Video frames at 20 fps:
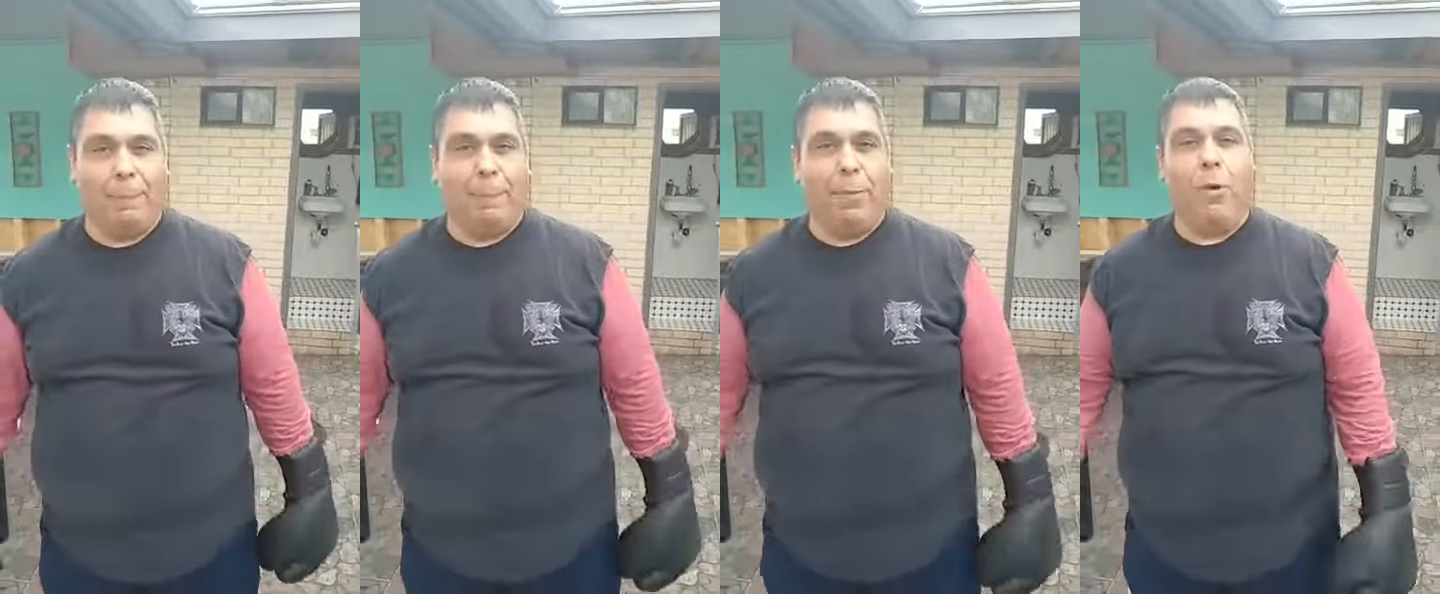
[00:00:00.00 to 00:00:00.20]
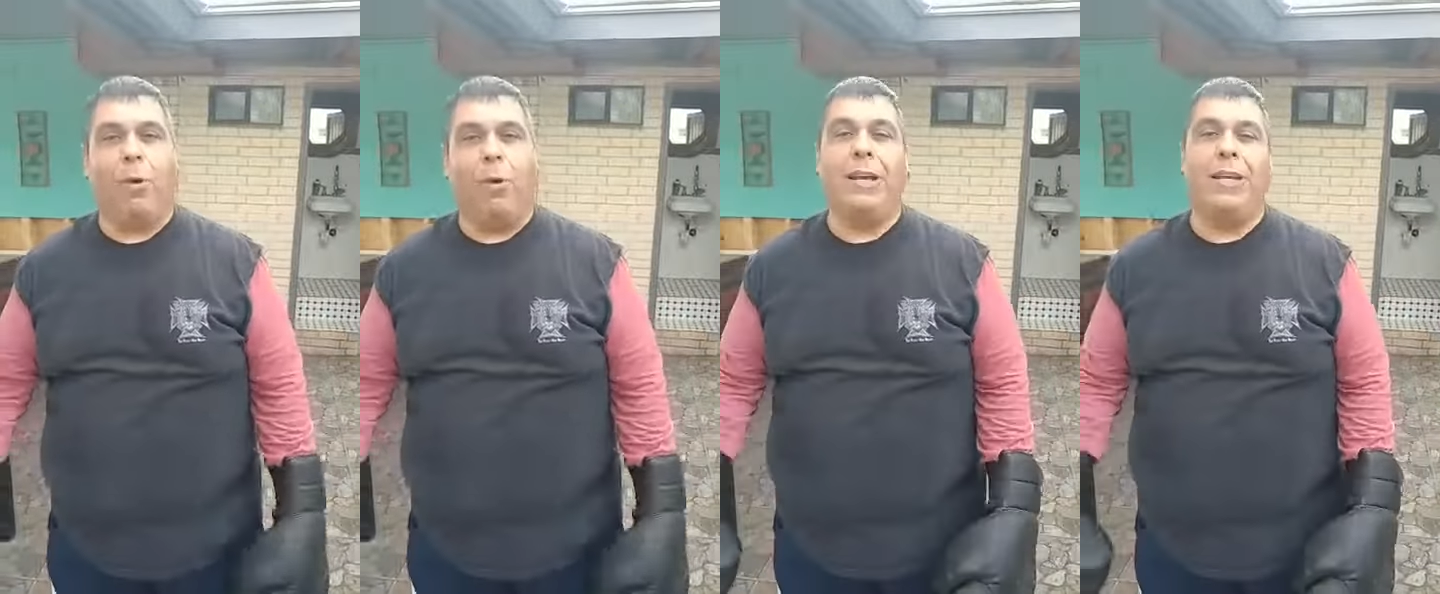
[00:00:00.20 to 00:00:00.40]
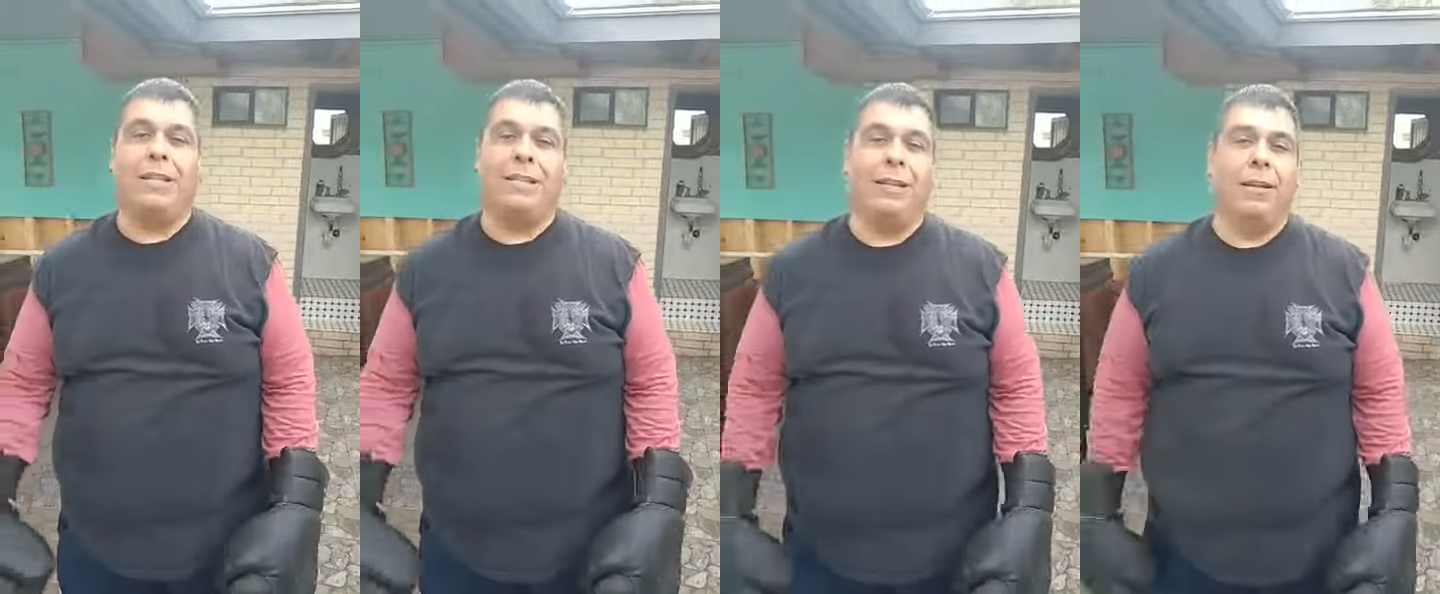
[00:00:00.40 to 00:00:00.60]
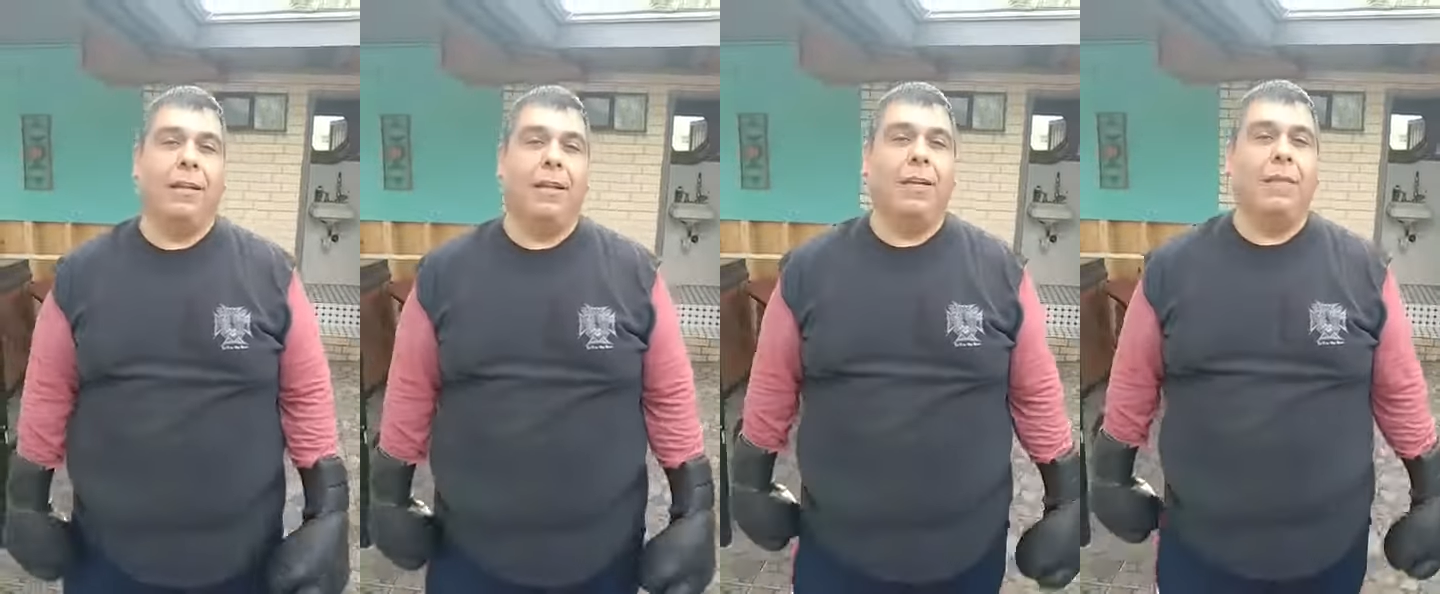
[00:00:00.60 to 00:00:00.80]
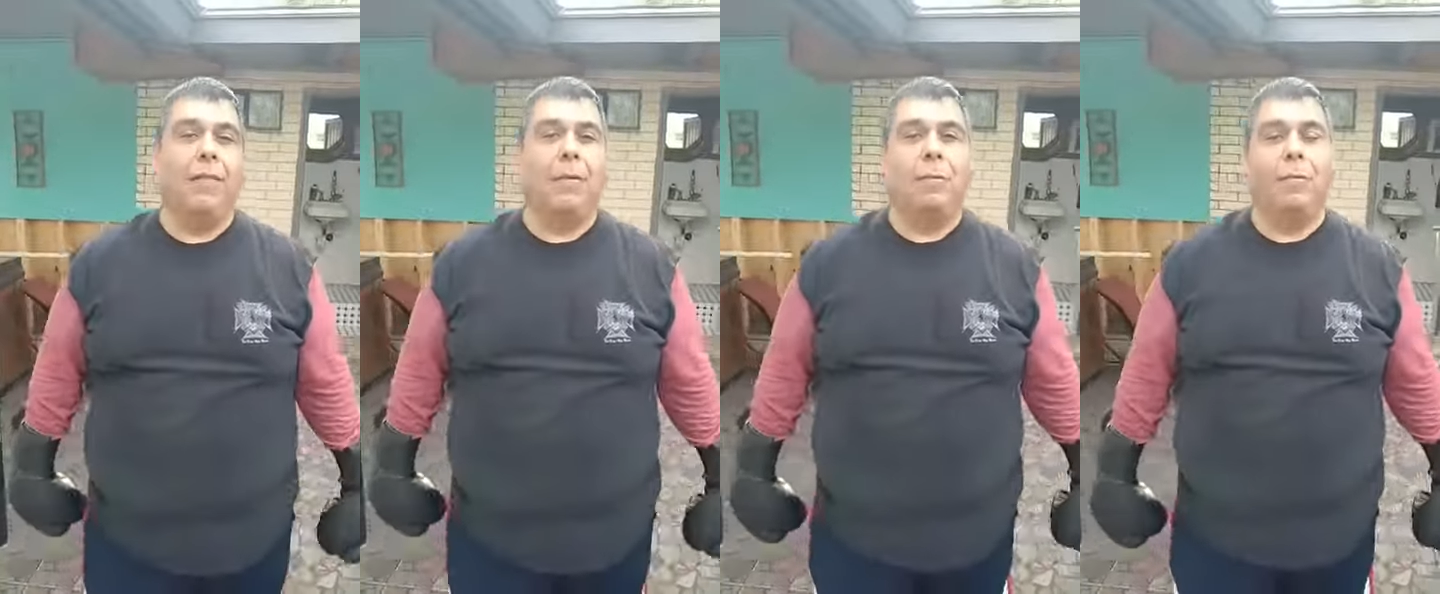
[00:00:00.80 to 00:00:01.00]
boys
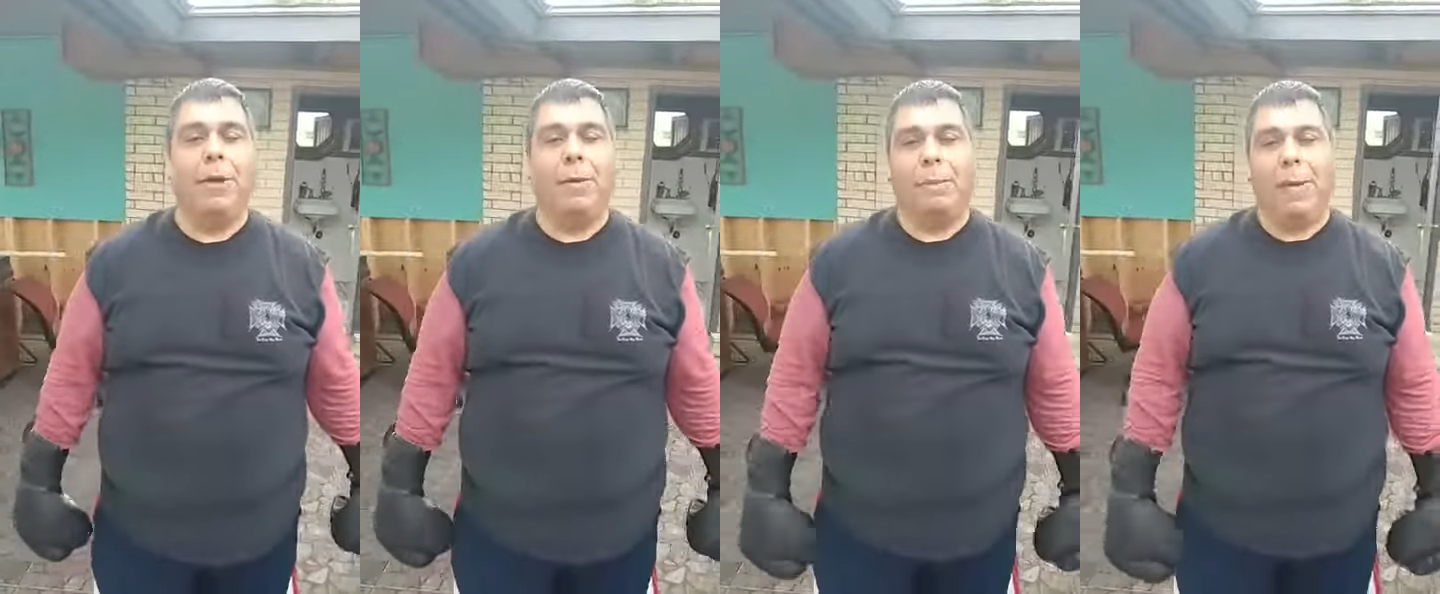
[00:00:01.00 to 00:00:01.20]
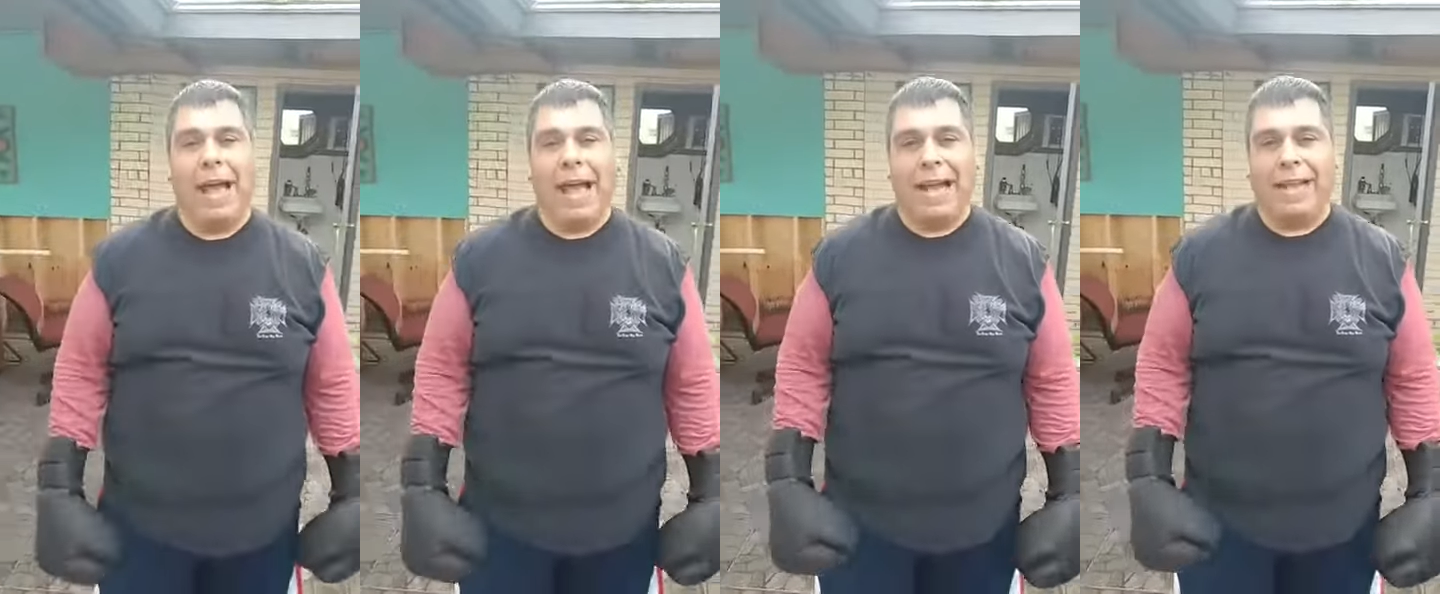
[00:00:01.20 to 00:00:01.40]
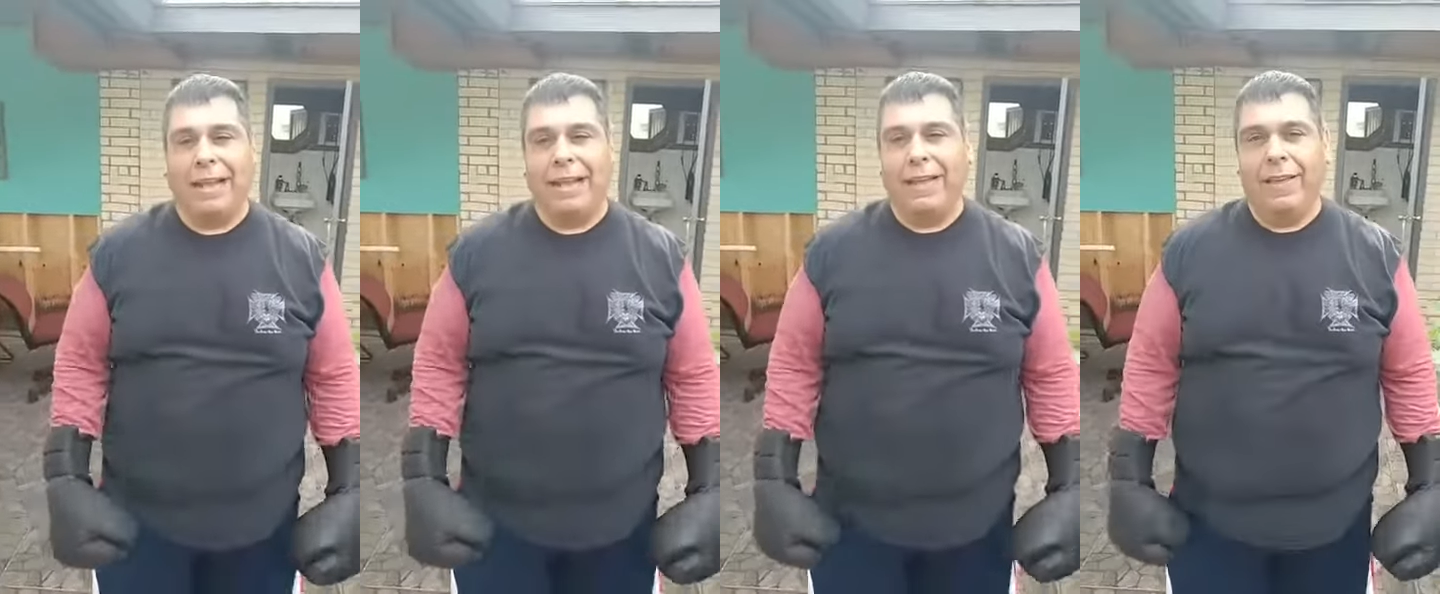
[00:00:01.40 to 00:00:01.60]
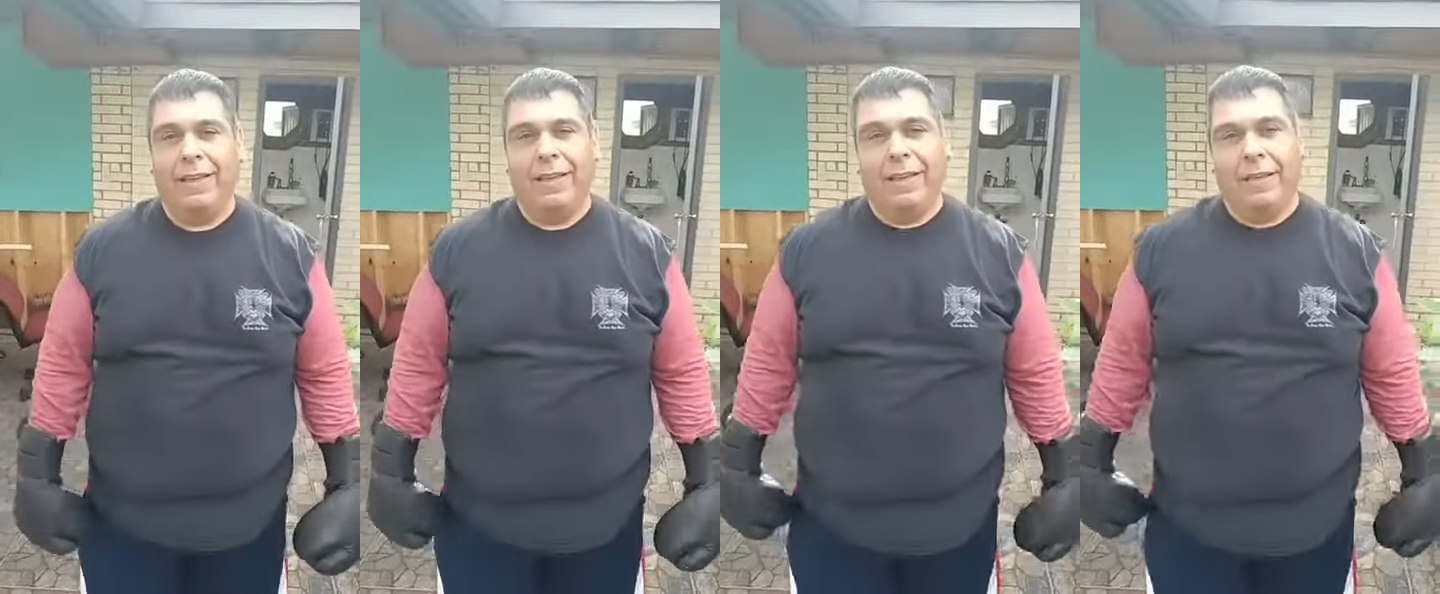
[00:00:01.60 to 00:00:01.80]
from way back.